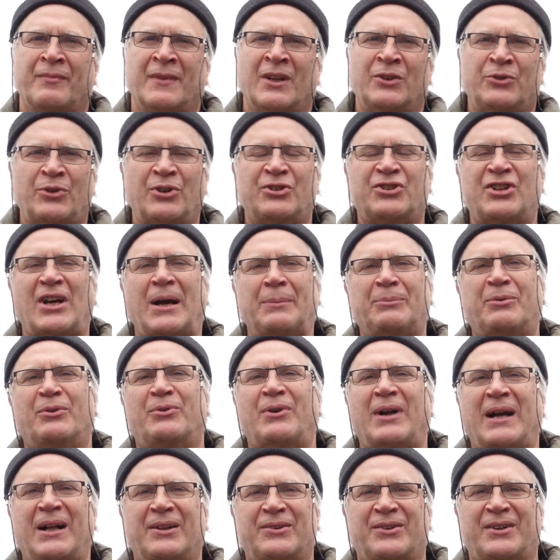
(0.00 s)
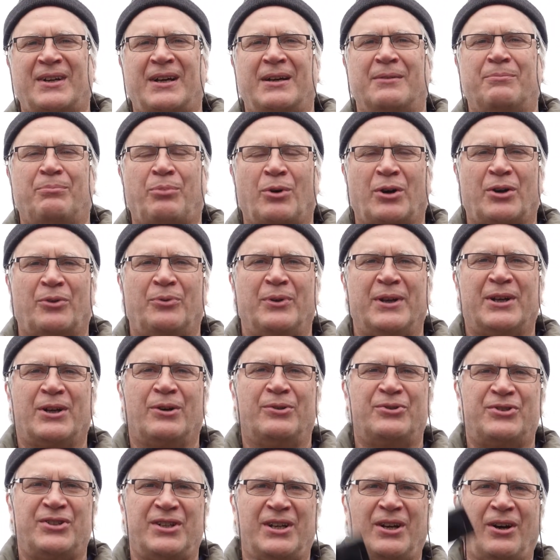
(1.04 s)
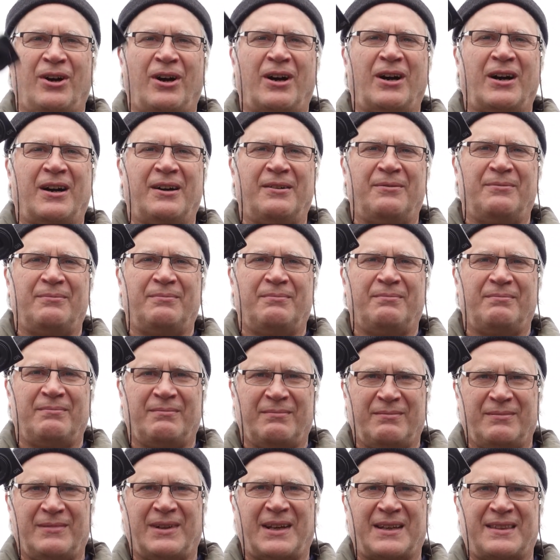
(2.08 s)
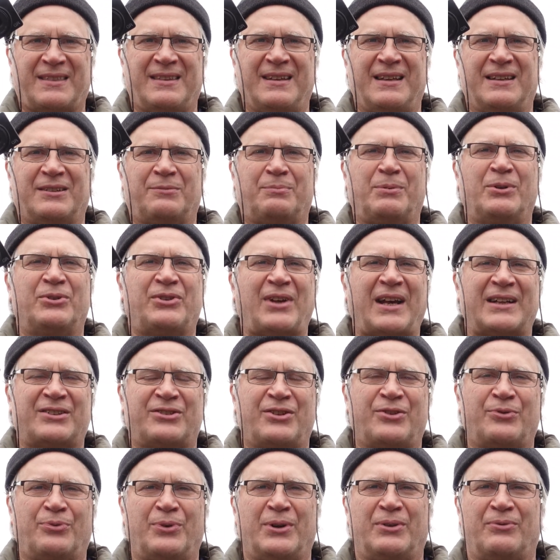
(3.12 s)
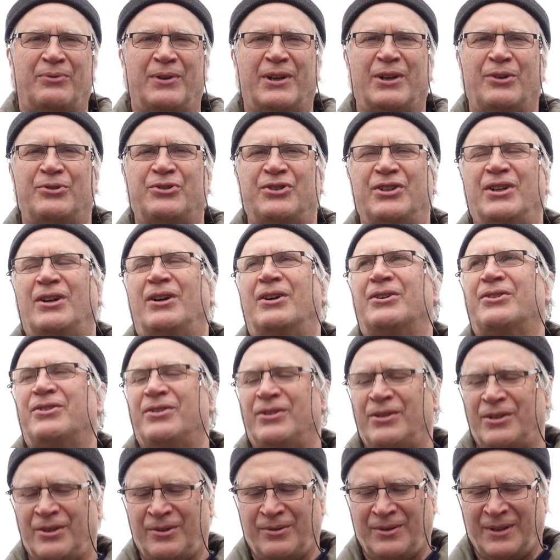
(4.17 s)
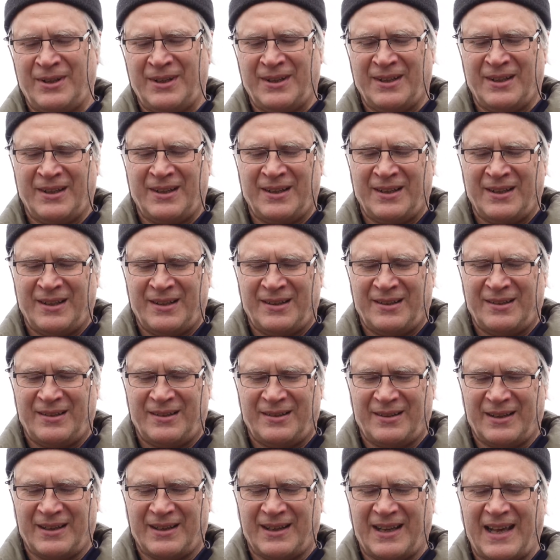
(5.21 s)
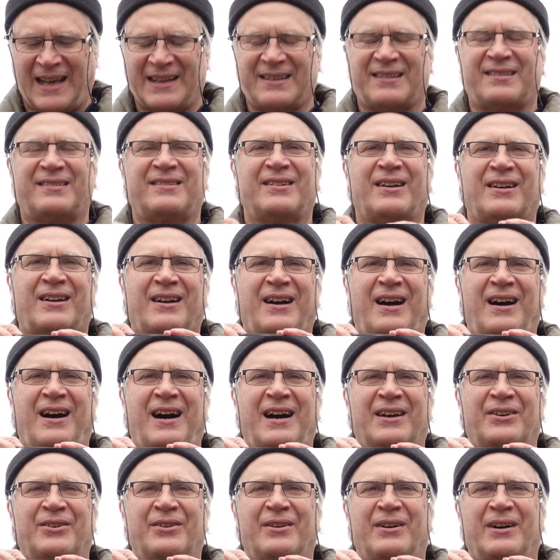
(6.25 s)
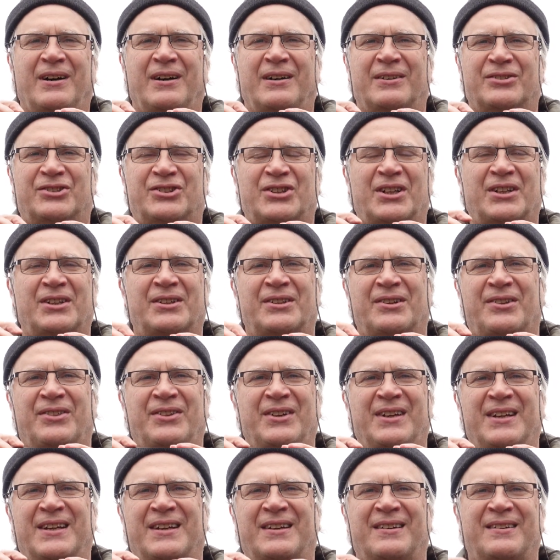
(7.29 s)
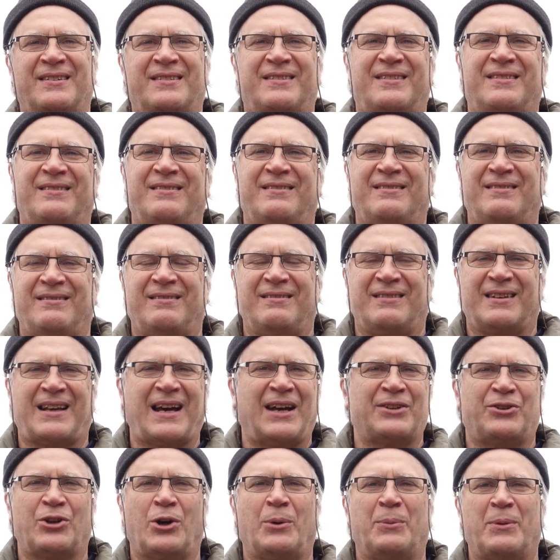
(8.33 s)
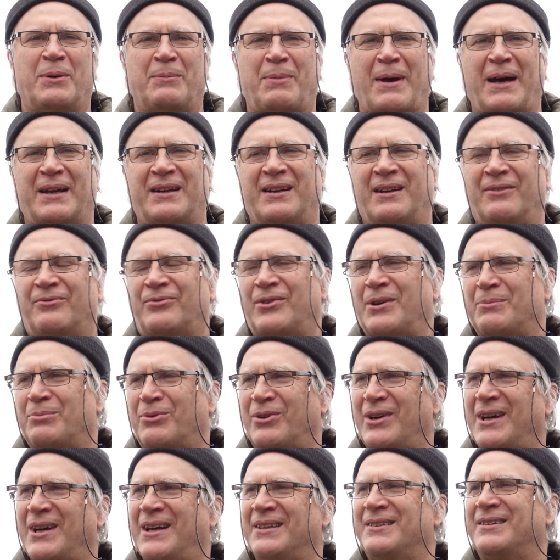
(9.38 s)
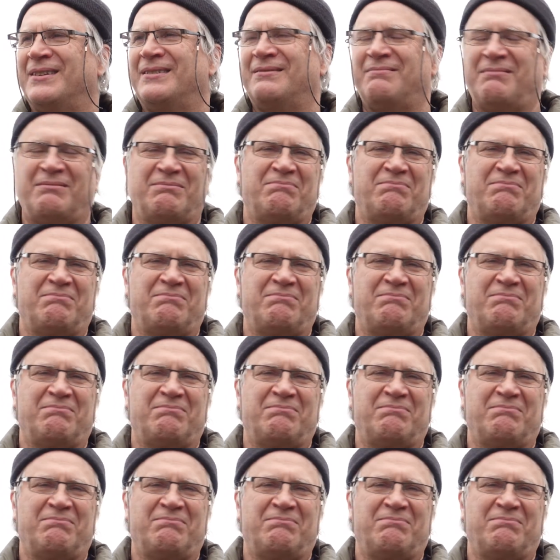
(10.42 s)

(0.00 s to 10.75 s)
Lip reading: So I shopped around and I bought a Ricoh GR like this, but it's actually the Ricoh GR2. Had a stuck on shutter thing. The guy told me about it on Fred Miranda.